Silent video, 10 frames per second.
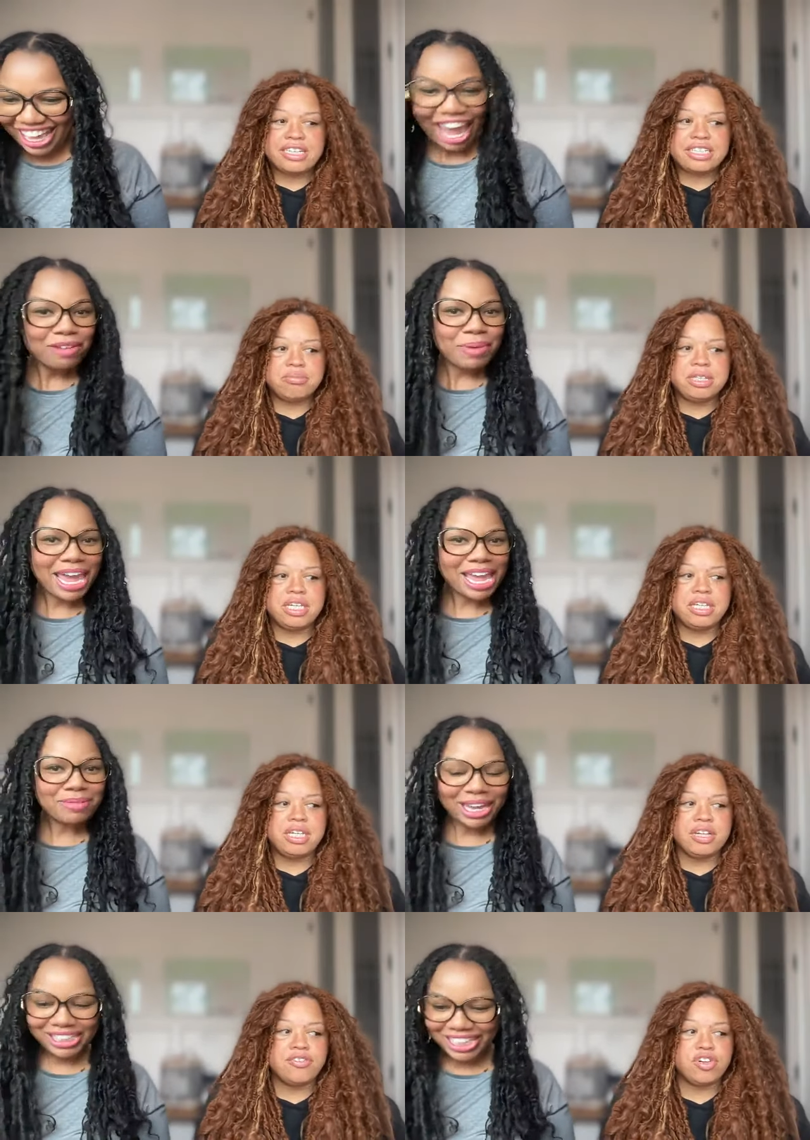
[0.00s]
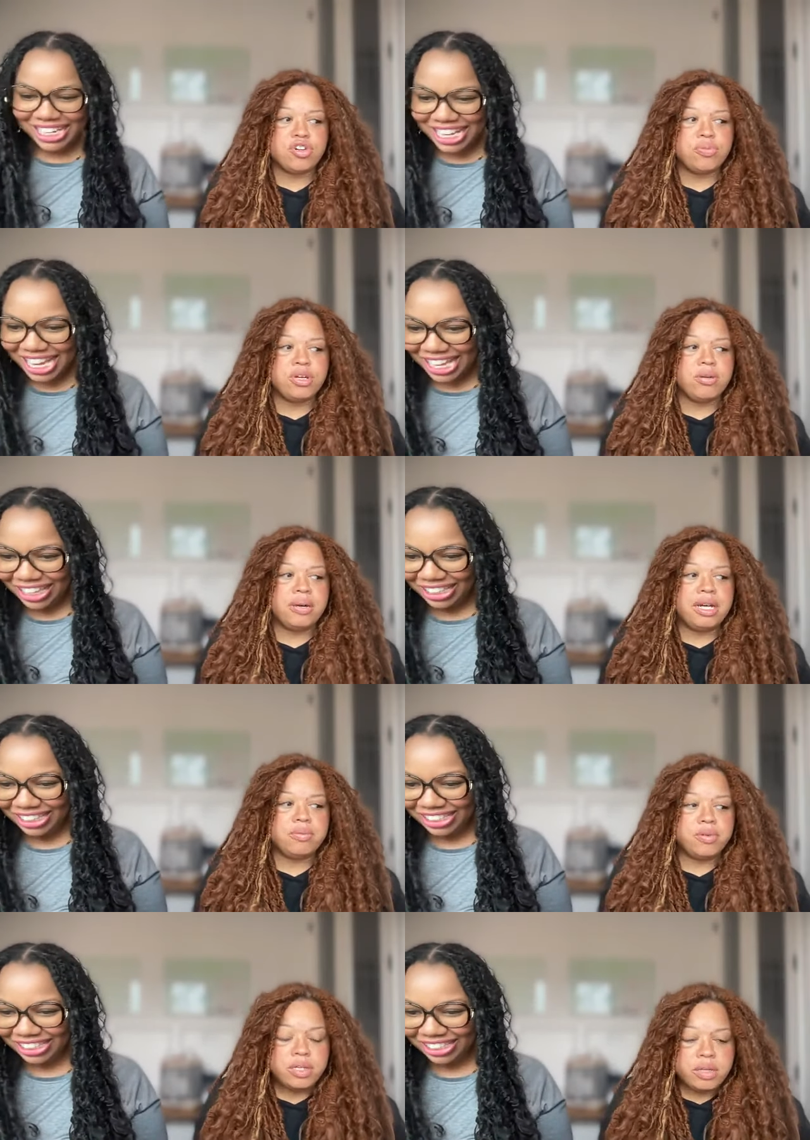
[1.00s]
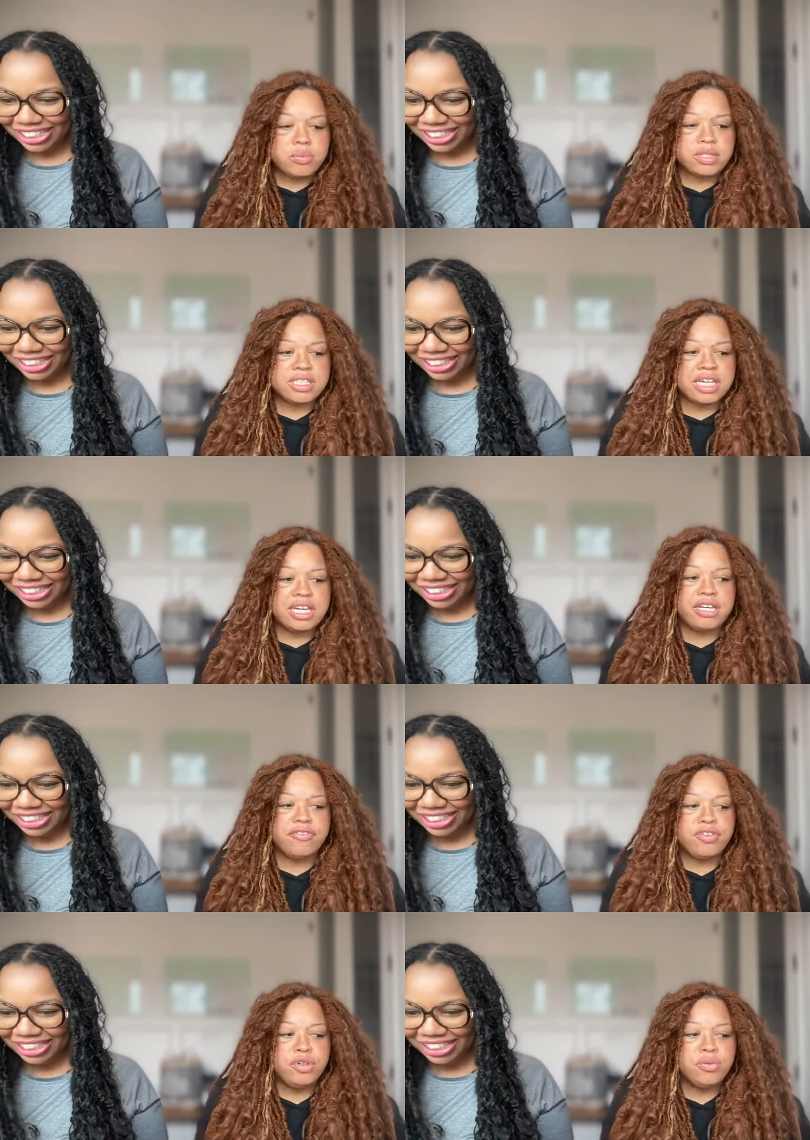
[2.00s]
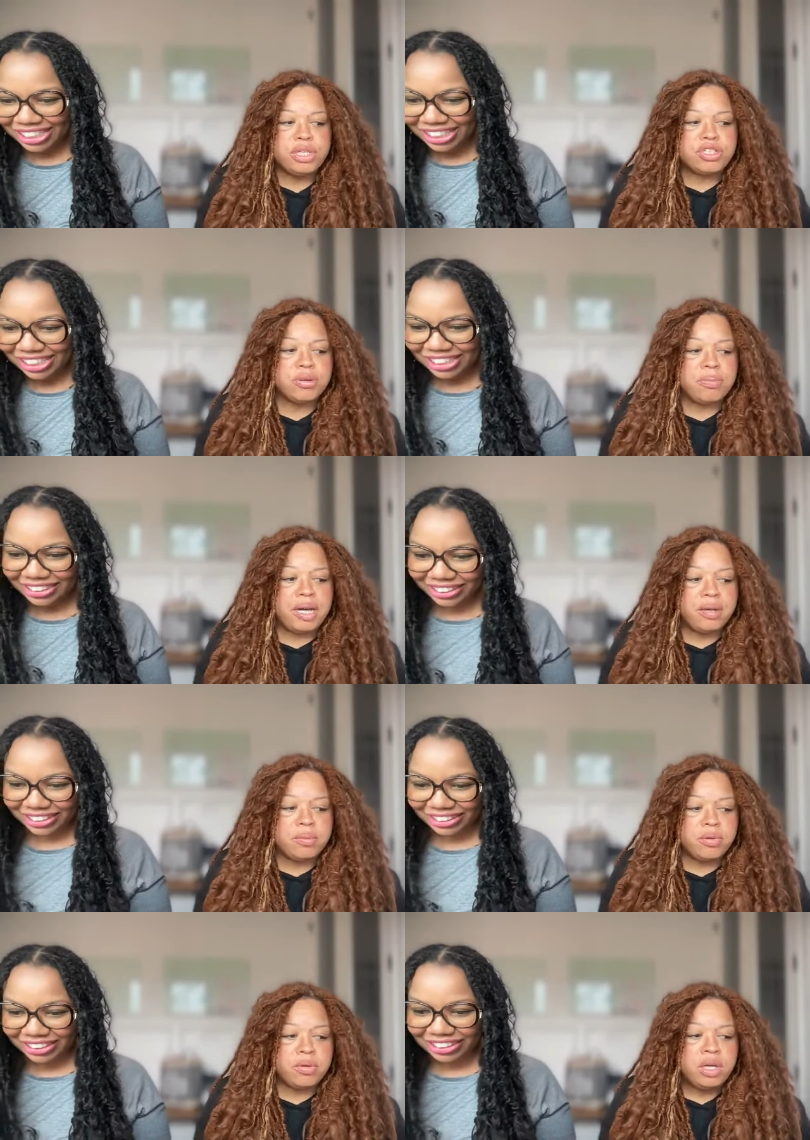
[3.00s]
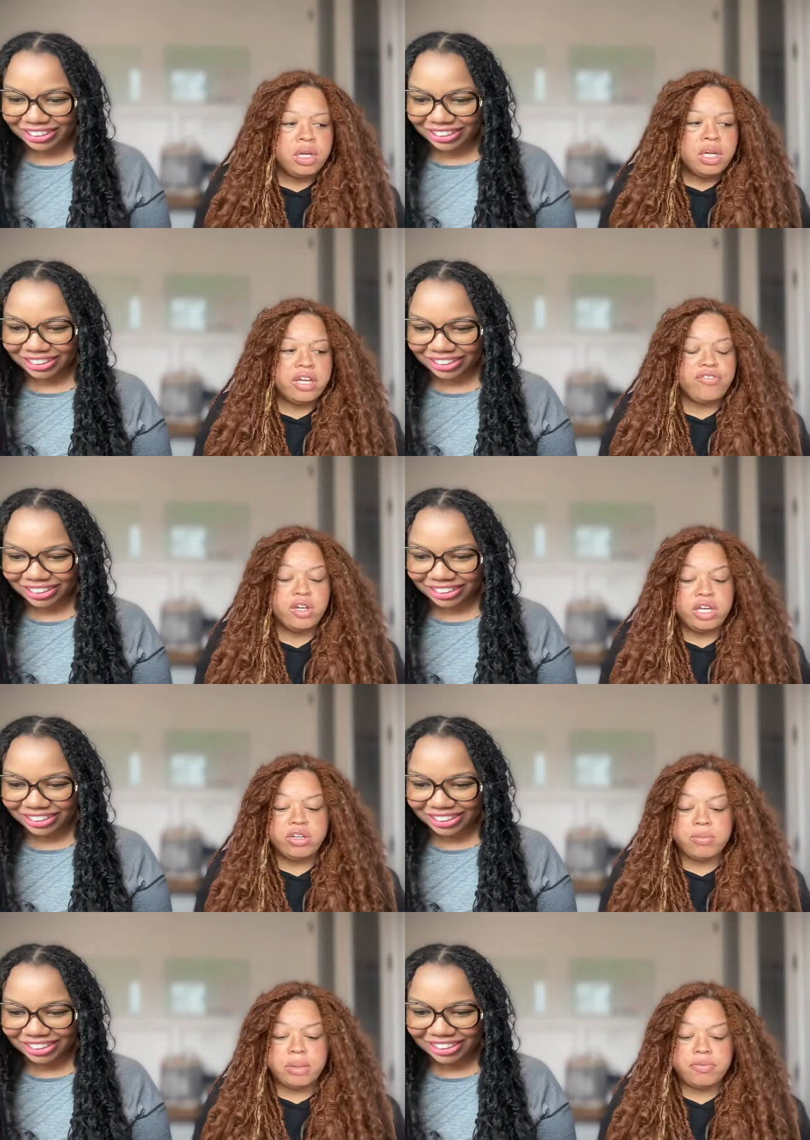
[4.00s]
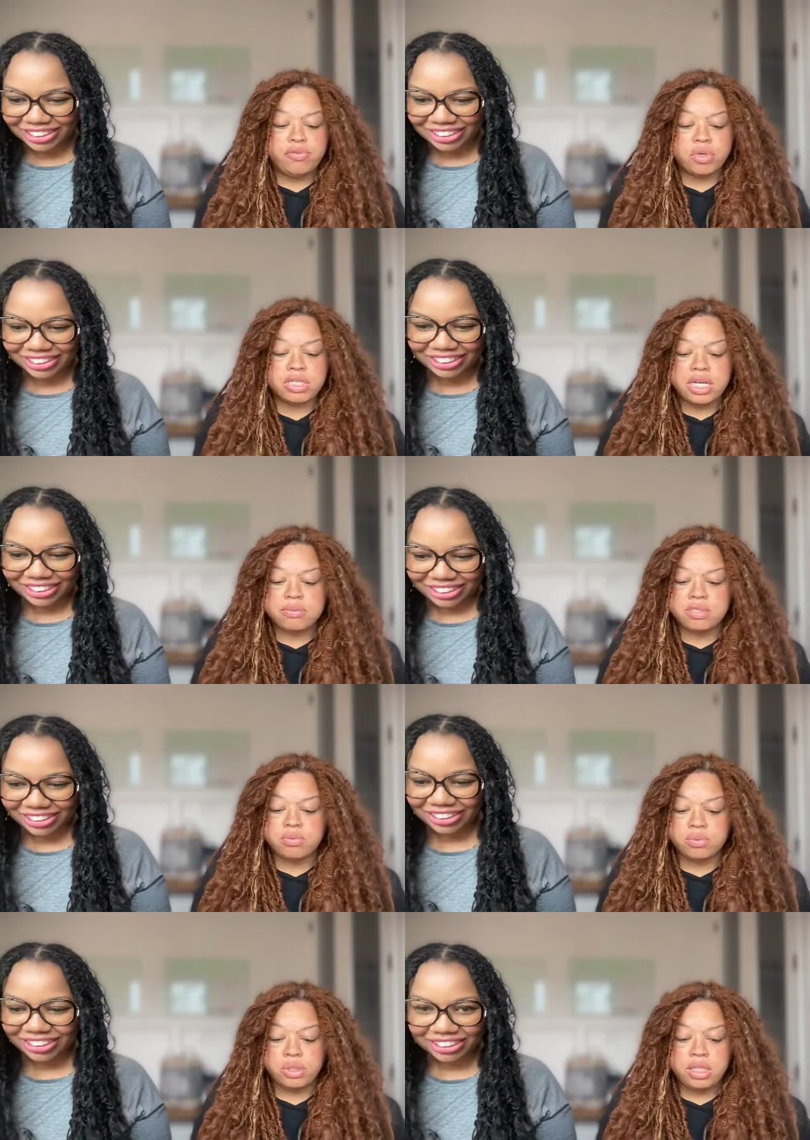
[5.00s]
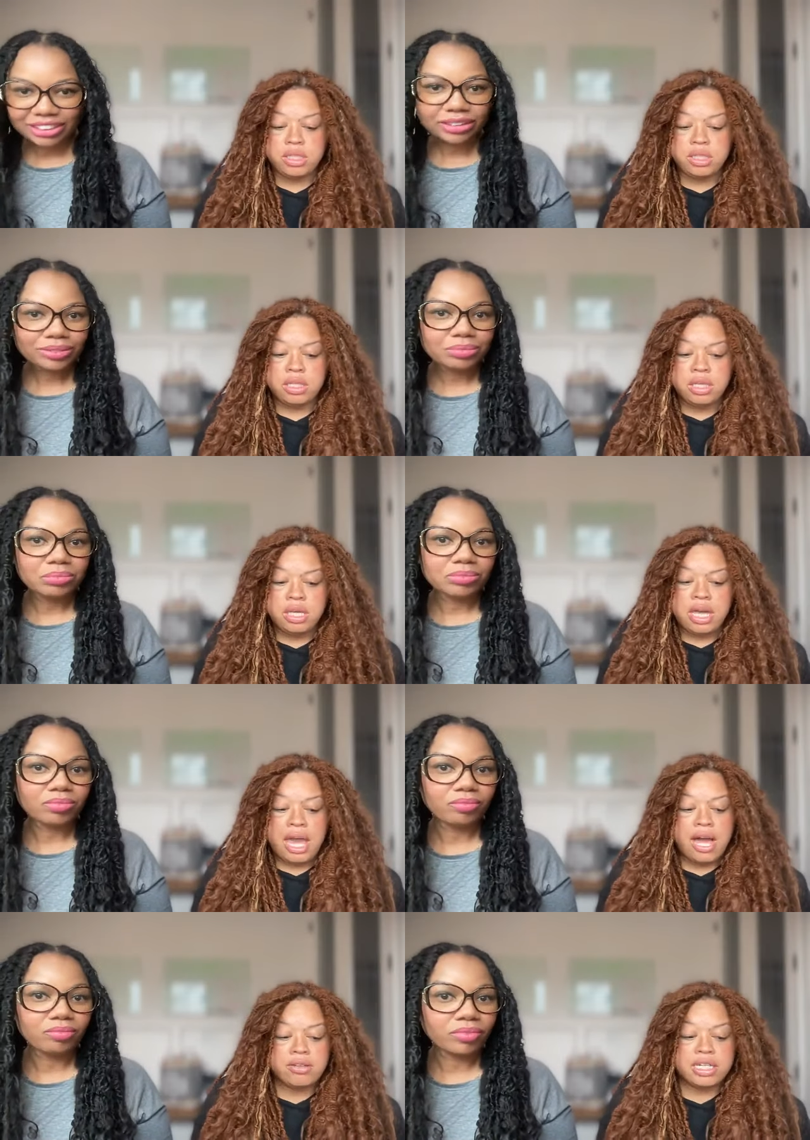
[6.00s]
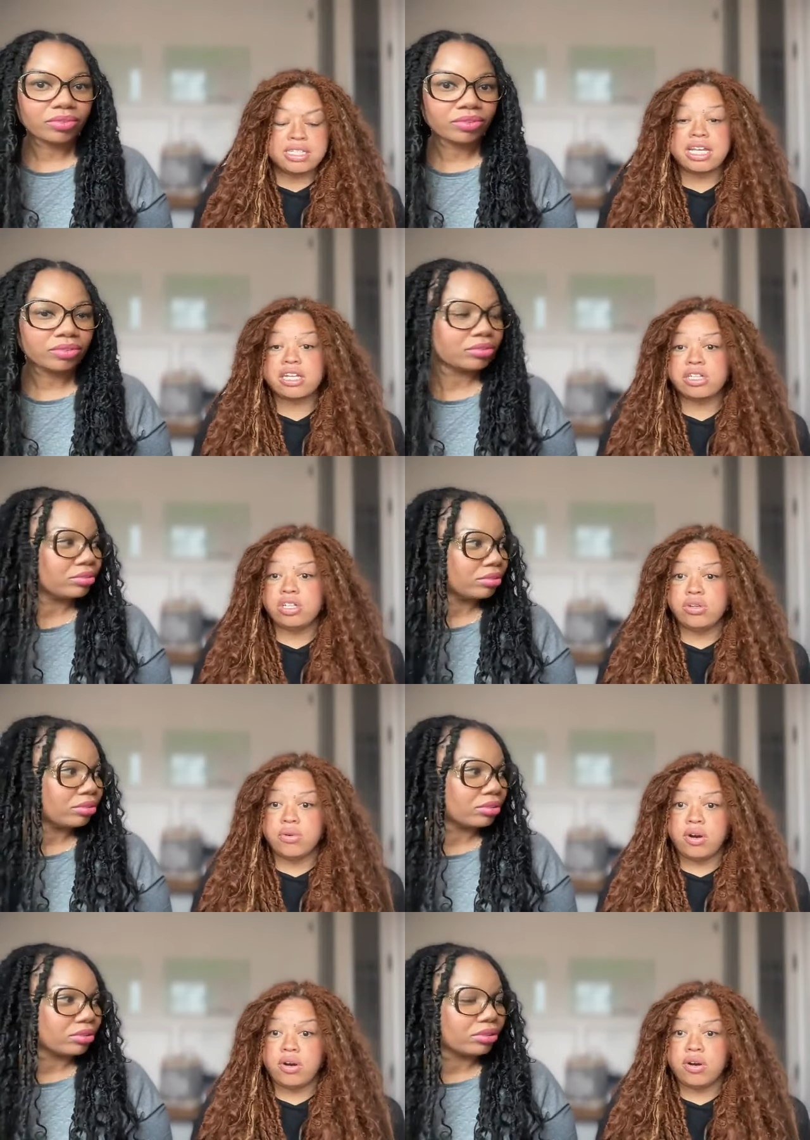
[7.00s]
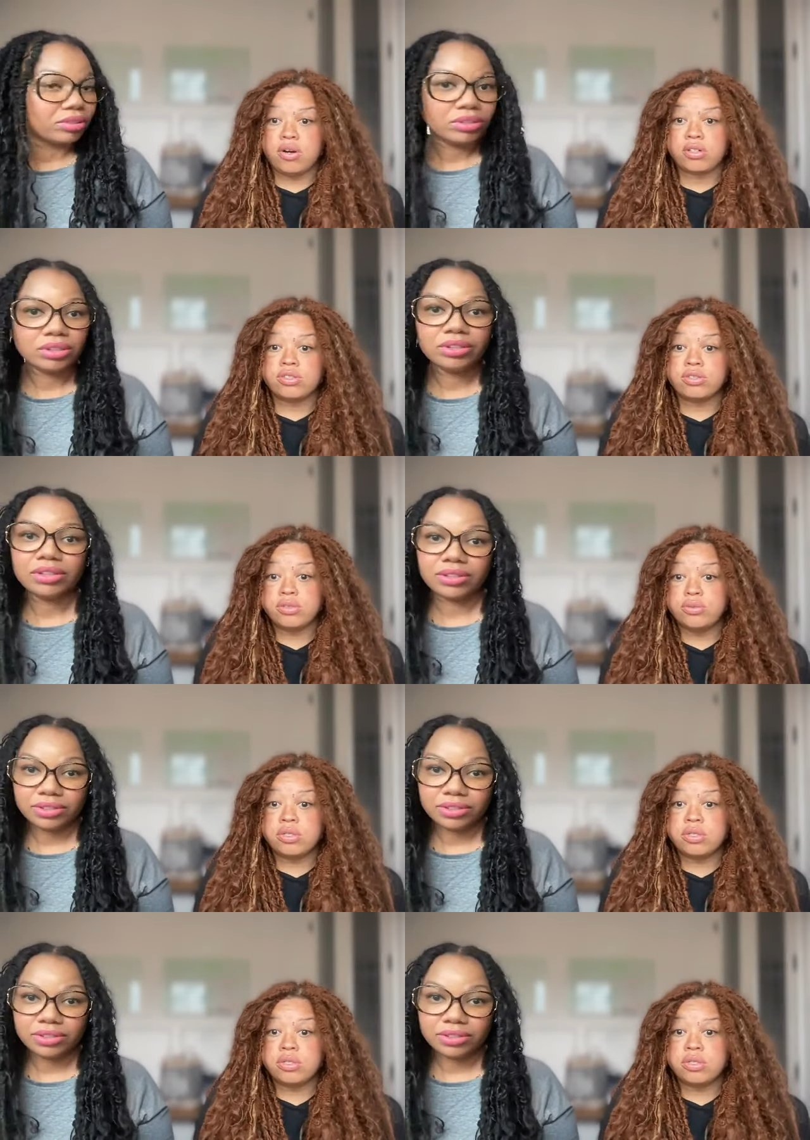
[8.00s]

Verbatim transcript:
Speaker 1: at hey, the beginning Pam, hey, of Go Your Bible, and it was that if you read your Bible, if you're in your Bible four times a week, how less likely you are to